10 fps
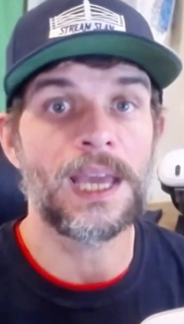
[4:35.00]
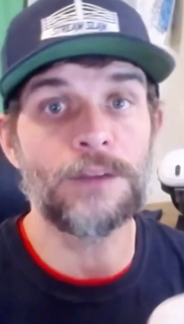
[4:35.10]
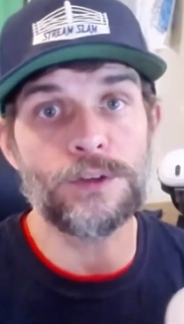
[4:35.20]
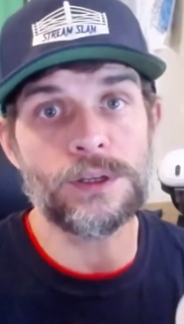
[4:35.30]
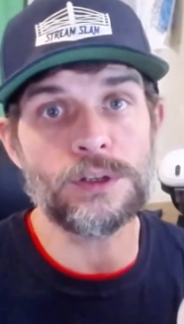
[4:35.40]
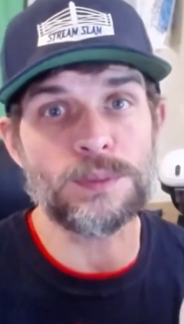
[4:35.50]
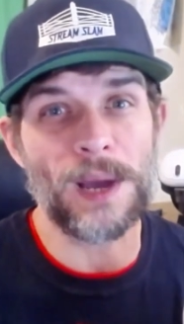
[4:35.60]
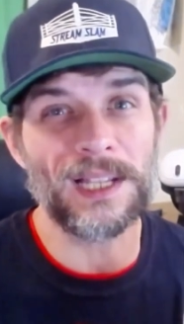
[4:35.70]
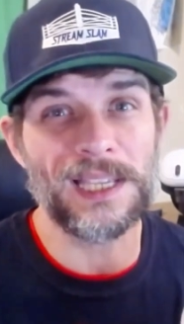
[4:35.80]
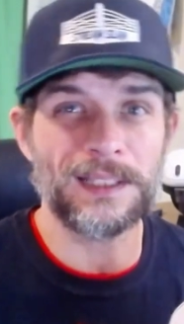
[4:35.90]
And if you use
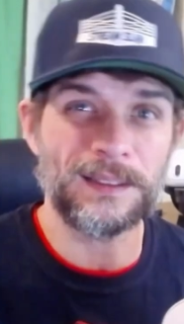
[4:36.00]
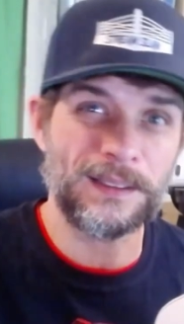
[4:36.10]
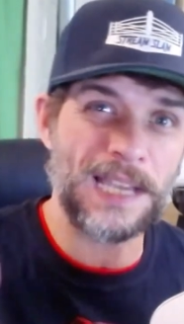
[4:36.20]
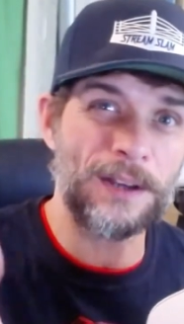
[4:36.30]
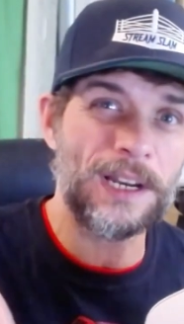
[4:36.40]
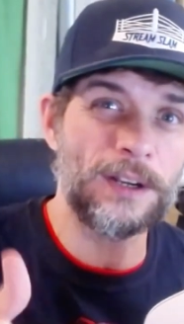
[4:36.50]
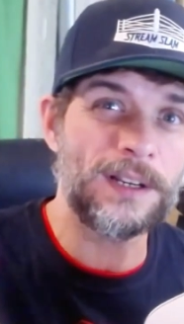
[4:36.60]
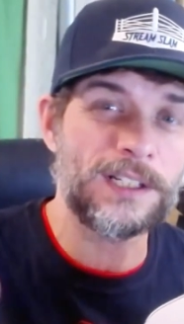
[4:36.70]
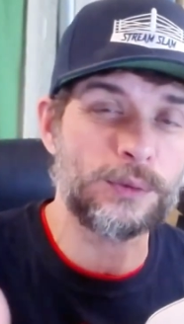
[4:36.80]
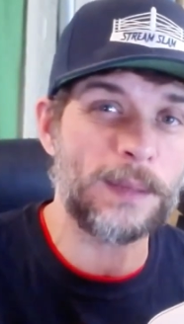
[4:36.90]
my link down there in
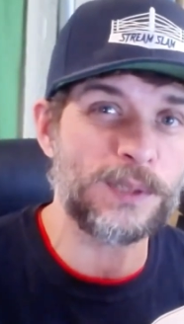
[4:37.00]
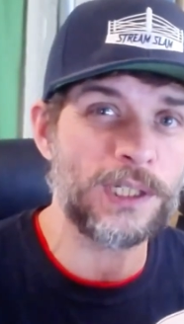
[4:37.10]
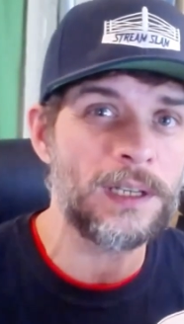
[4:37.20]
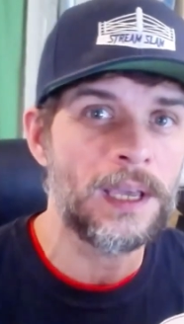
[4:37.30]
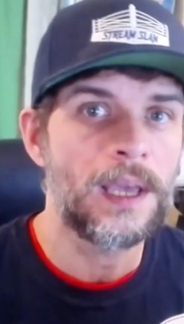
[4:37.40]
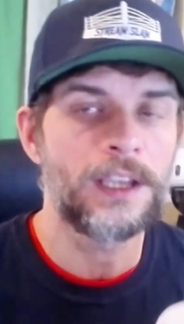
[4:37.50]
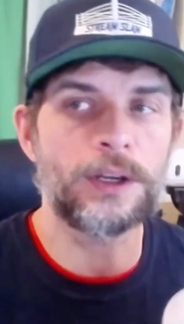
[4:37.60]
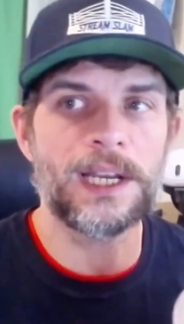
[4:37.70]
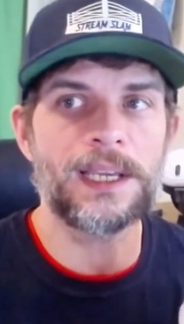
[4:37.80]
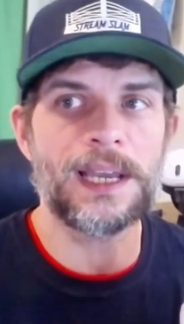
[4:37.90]
the description,
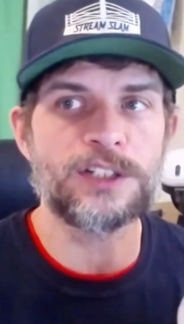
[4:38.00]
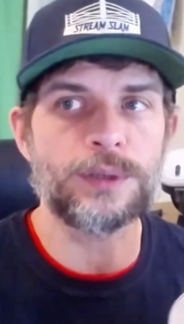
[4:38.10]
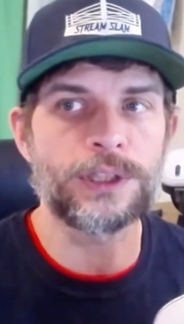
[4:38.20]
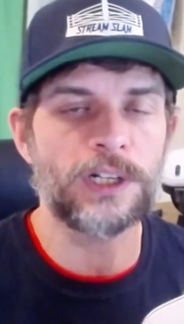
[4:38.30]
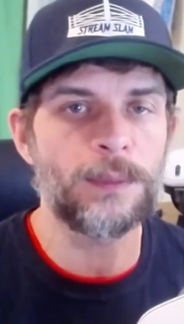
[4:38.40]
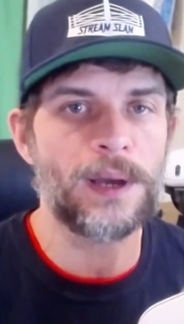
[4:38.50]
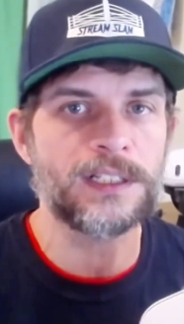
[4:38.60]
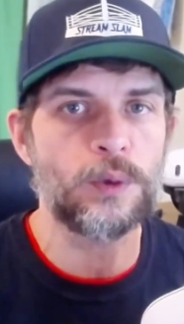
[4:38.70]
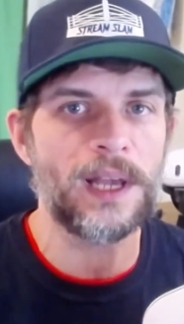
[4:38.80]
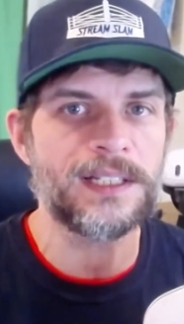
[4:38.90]
you're getting an extra
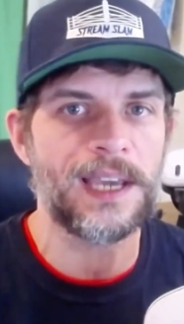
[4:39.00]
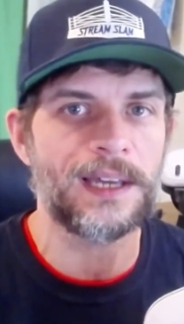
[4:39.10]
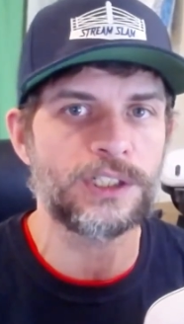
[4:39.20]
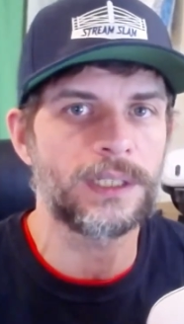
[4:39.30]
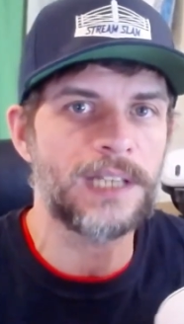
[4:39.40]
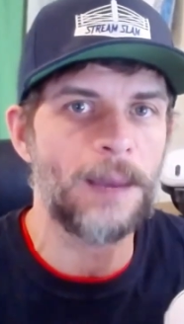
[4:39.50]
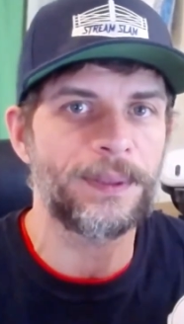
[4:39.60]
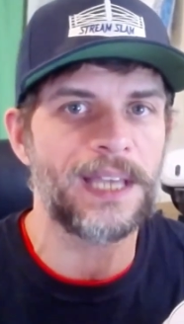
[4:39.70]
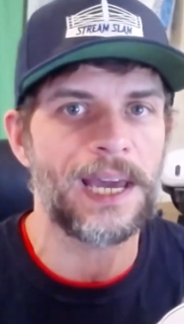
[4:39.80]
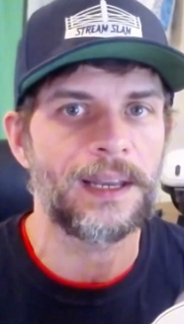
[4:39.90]
$30 Quest Cash on top
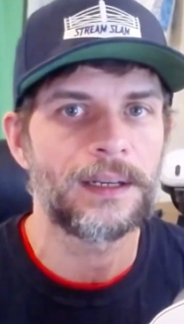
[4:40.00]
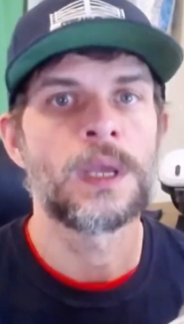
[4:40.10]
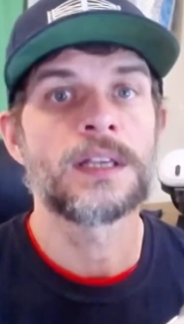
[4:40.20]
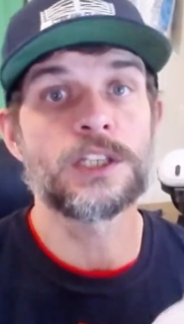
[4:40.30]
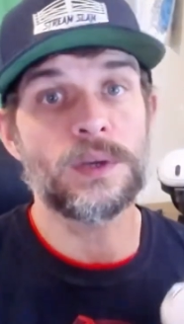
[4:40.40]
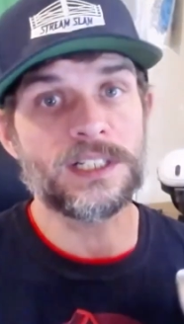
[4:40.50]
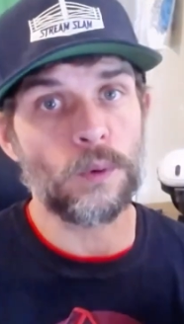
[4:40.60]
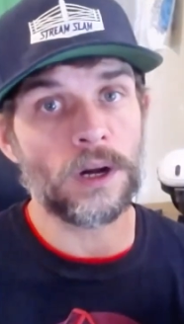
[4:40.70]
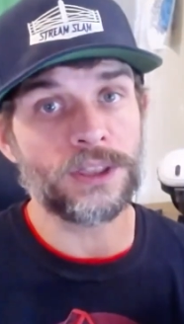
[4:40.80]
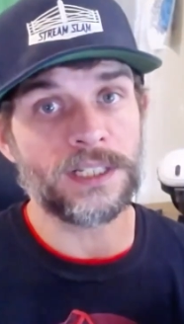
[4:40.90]
of that. So is it
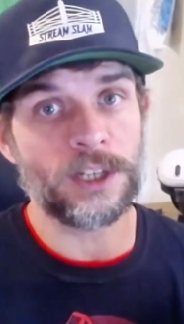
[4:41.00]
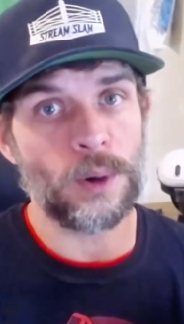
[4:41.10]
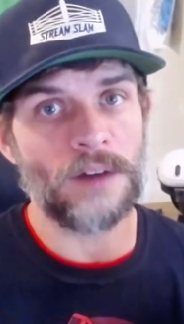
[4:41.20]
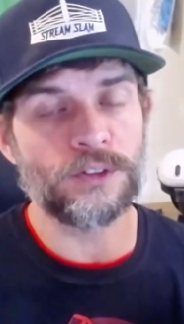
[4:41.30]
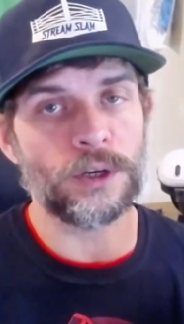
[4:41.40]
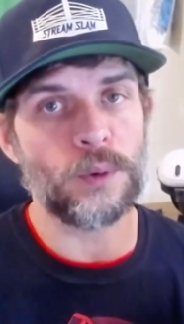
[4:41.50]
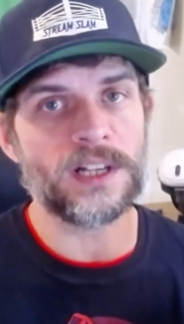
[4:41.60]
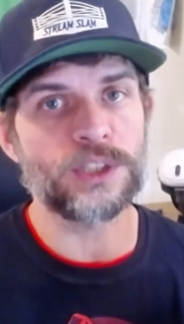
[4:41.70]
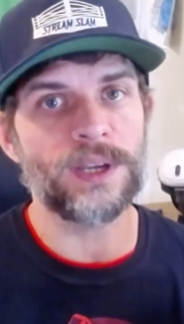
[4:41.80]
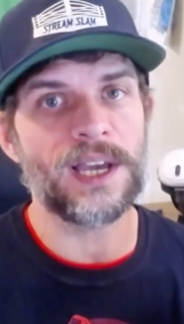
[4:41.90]
worth it to go after a
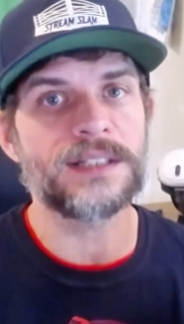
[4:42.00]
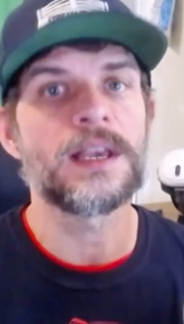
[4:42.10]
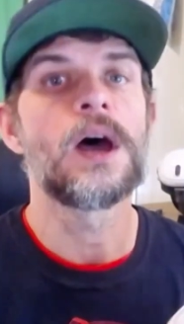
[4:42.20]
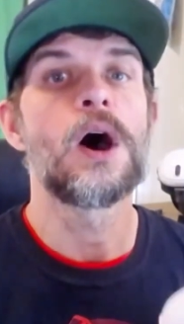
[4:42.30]
Quest 3S?